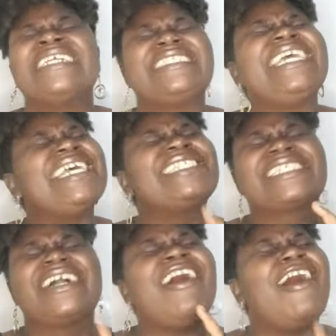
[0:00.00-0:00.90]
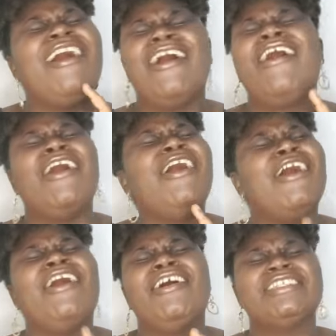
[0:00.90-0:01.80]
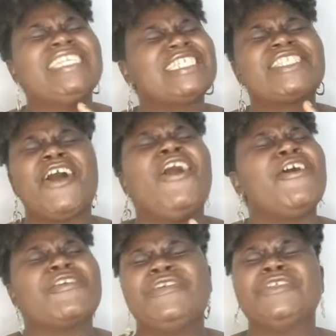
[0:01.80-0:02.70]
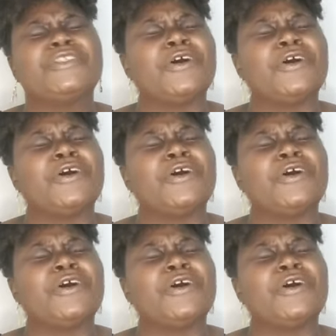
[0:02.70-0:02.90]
This God is so good.